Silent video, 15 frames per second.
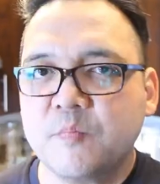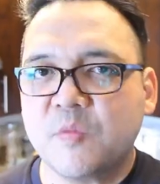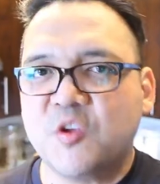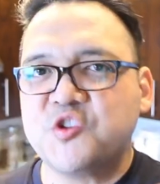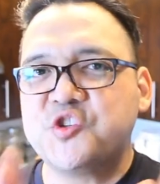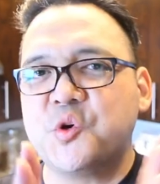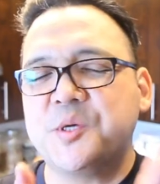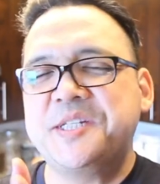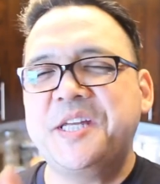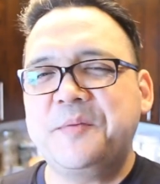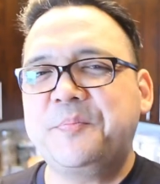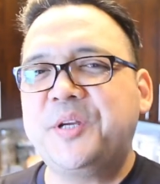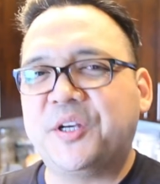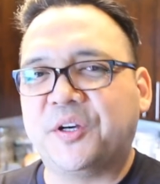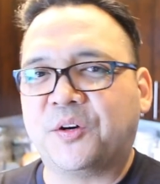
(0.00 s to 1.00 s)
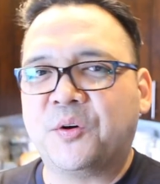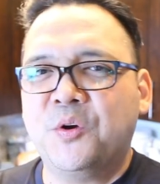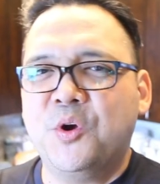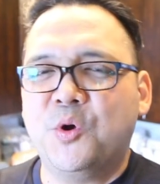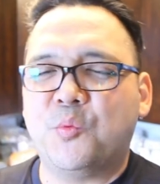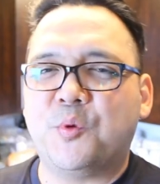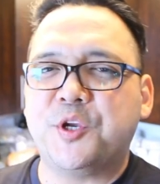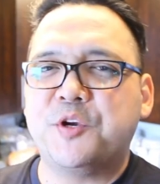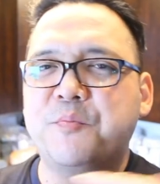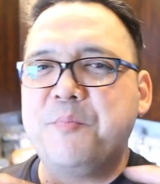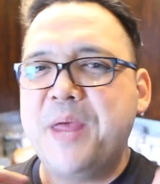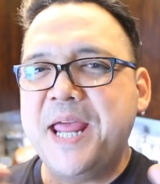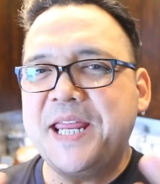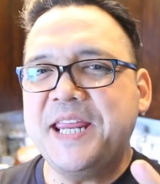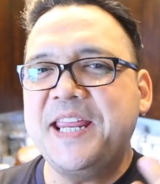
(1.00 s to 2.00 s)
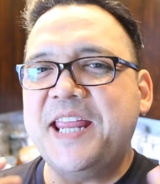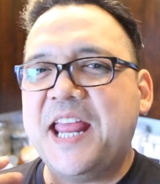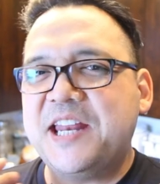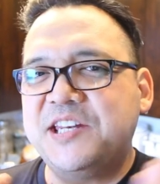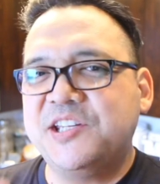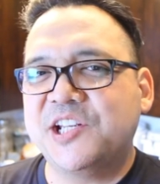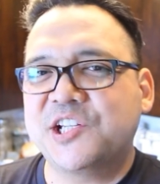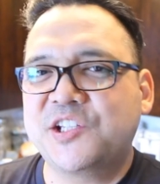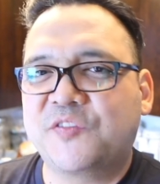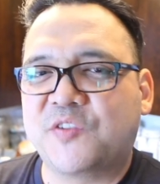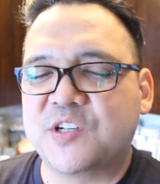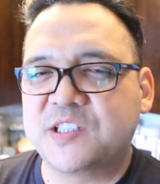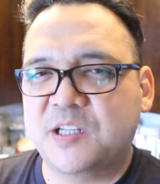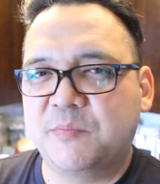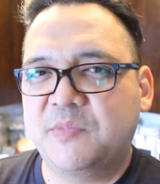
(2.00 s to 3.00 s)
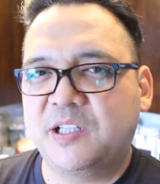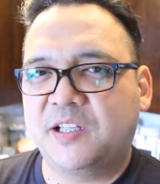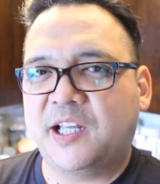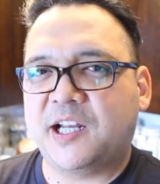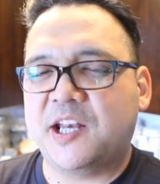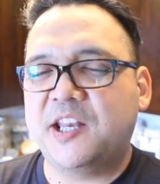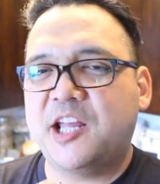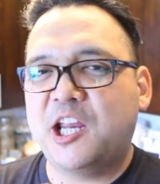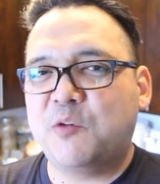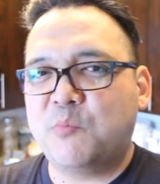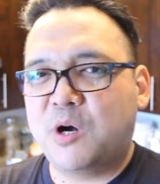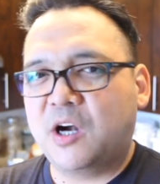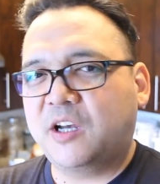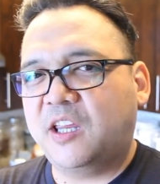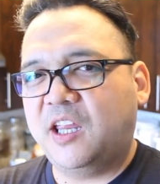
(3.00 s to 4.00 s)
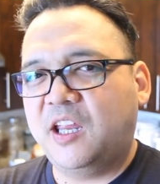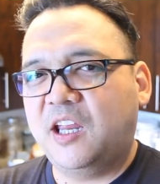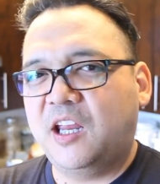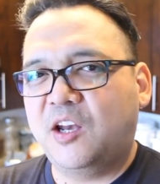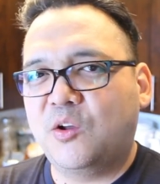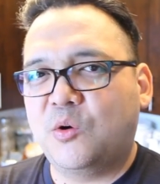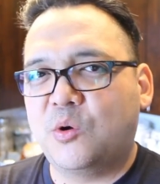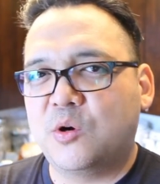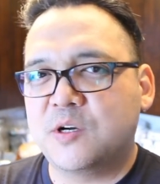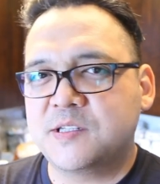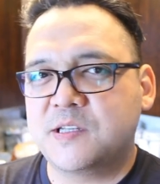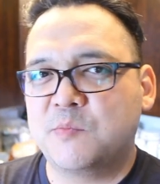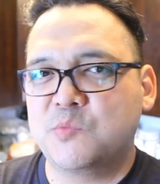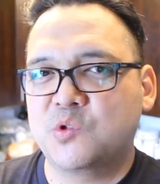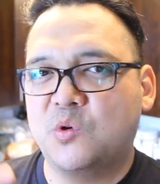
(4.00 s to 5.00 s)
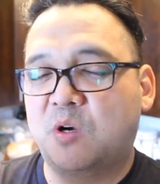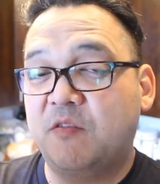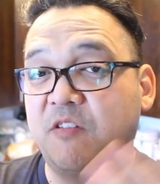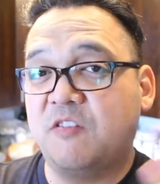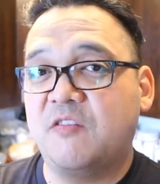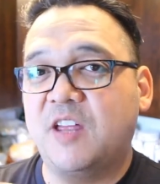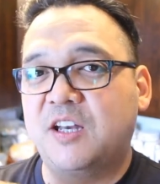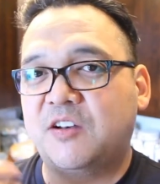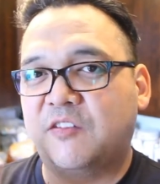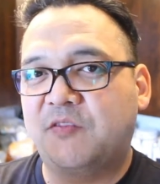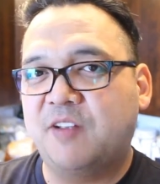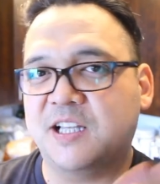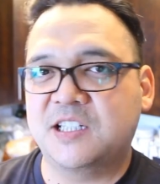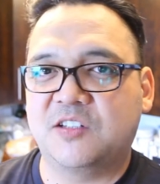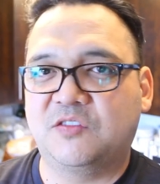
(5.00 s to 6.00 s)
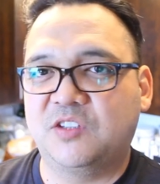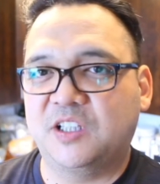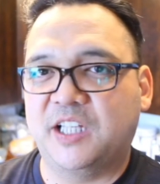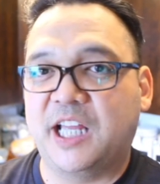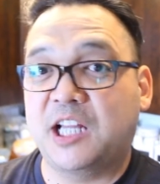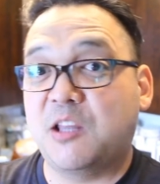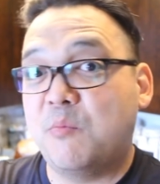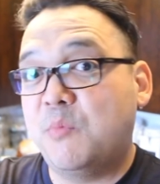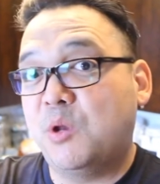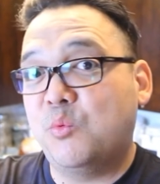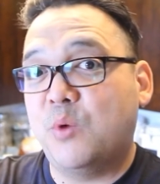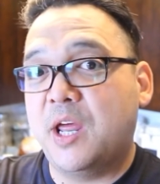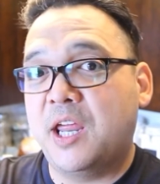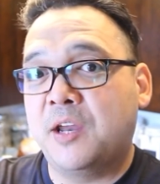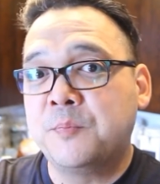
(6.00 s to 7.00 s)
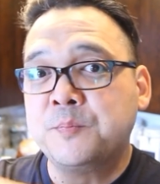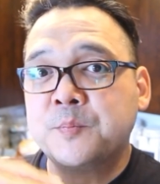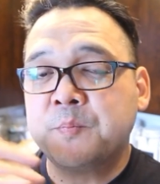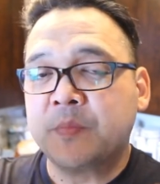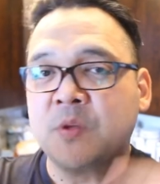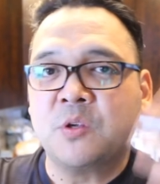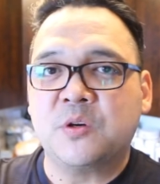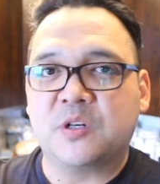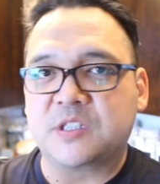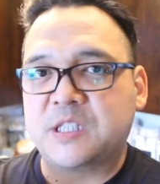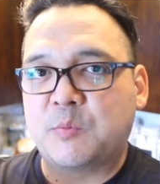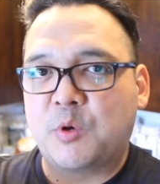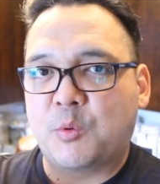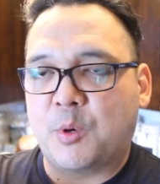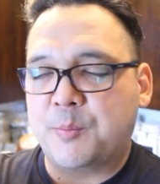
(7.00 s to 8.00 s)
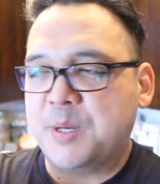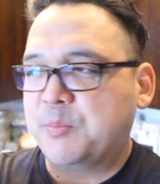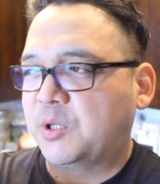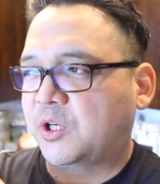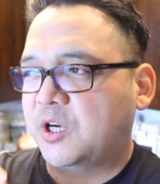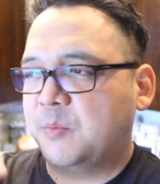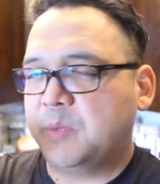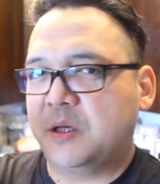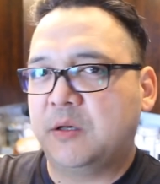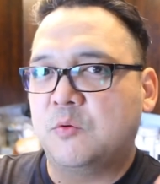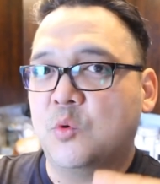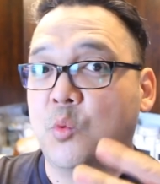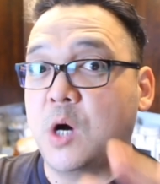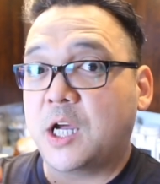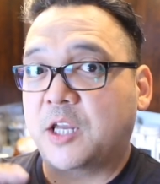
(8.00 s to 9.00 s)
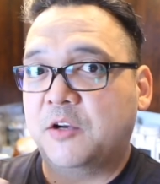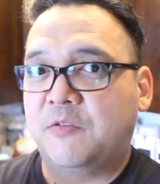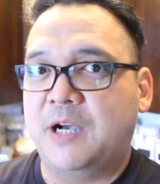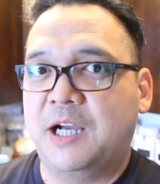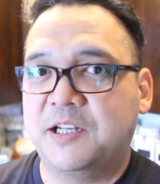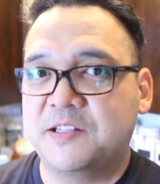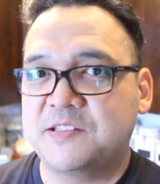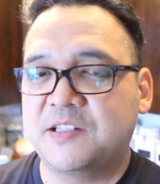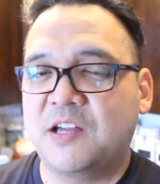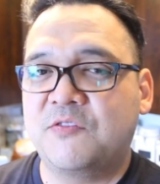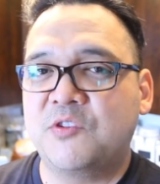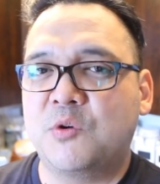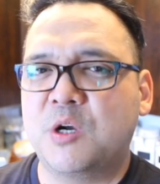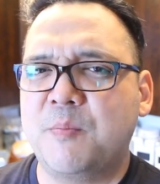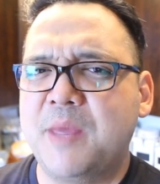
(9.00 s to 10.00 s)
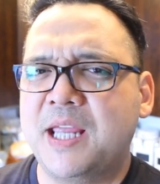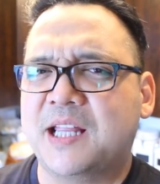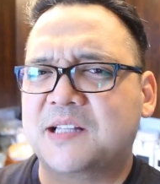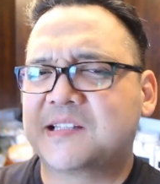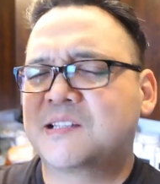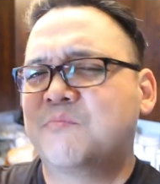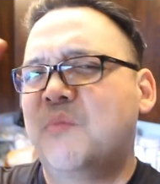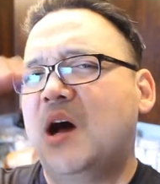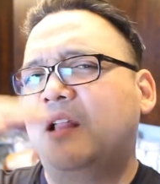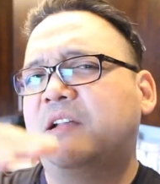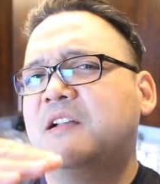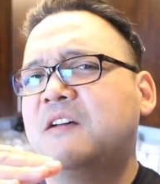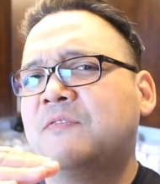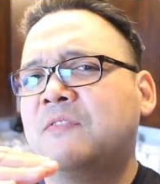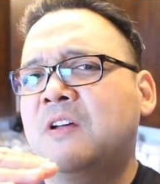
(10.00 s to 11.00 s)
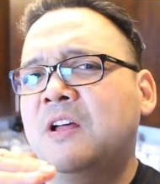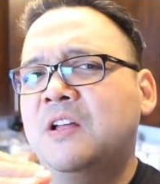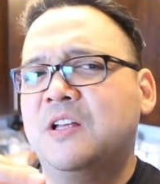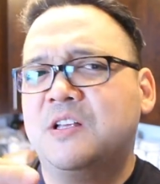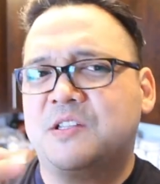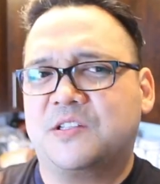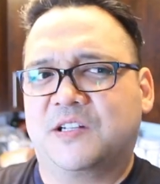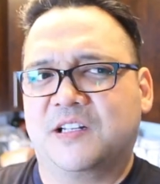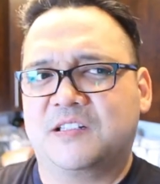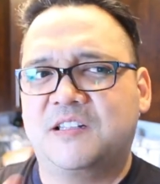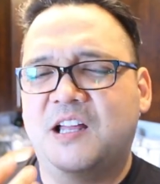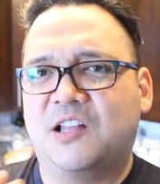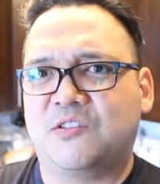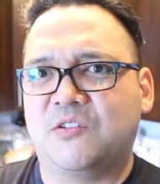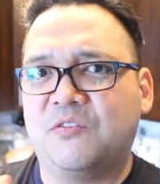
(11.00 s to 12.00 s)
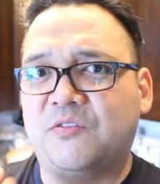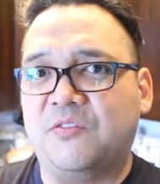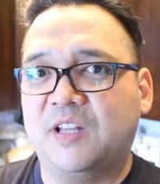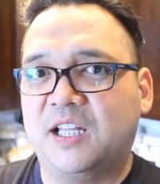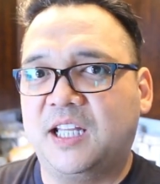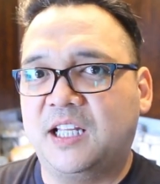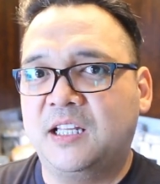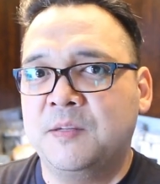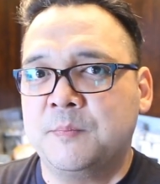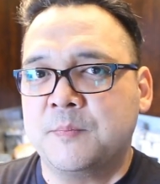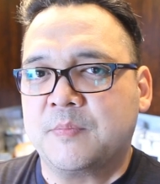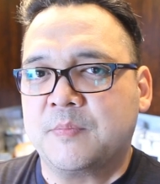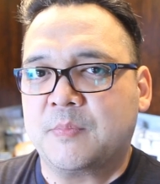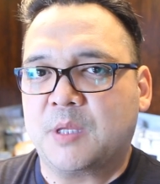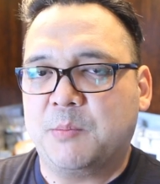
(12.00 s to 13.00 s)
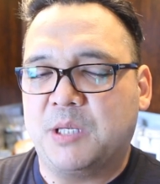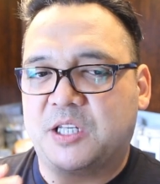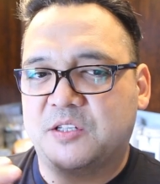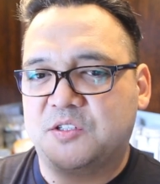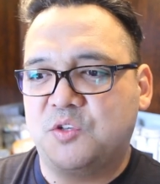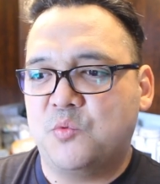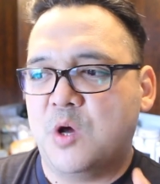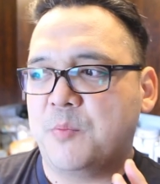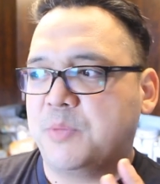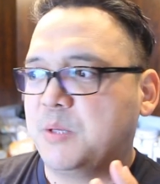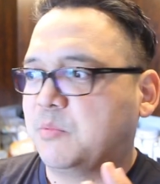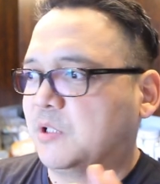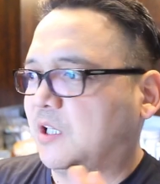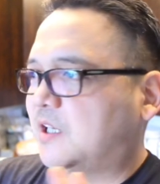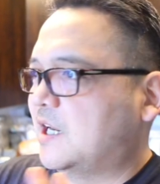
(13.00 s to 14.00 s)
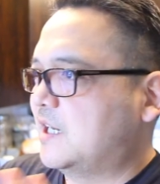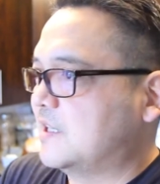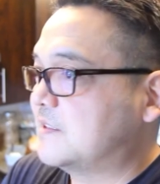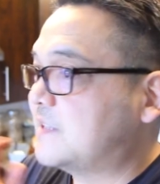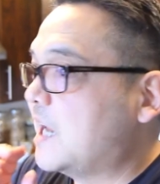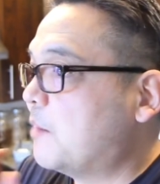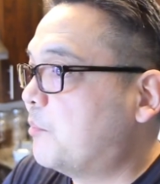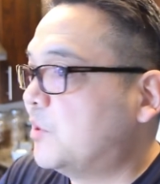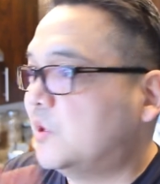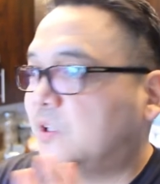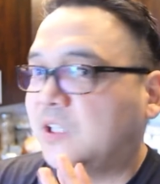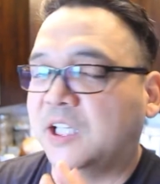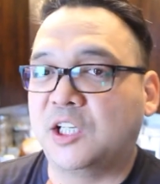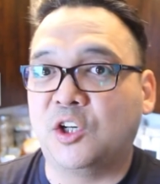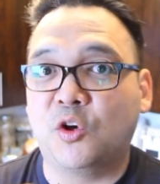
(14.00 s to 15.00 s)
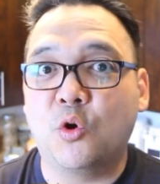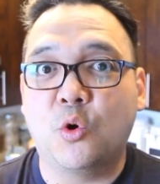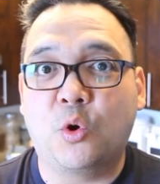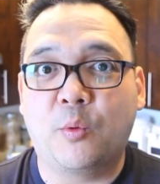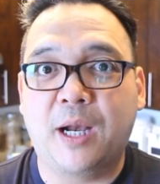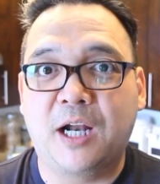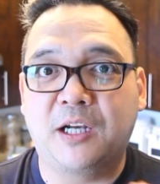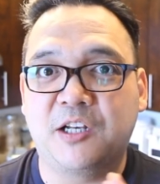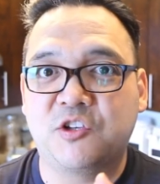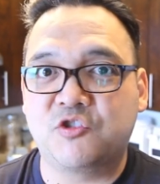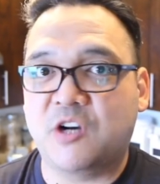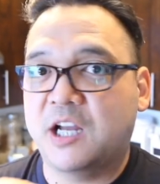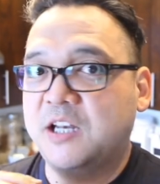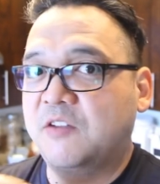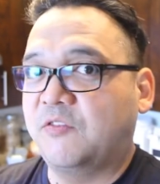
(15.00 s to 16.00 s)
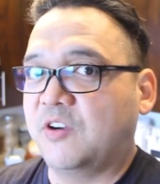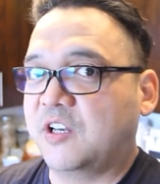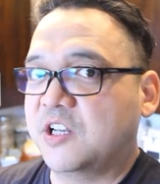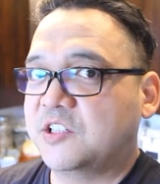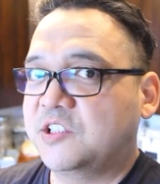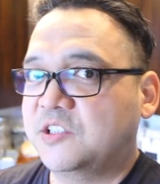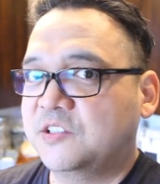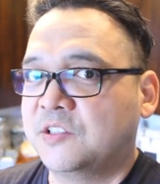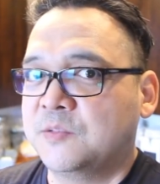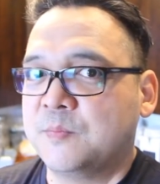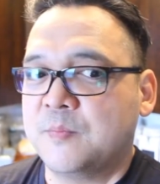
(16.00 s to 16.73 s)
So a tip here, when you're making a dish for something like a night market or some sort of event or festival like the Midway or somewhere where people are going to be walking around and stuff, you want to make it small enough so that it's not too filling, because you want people to kind of sample and go around and try different dishes.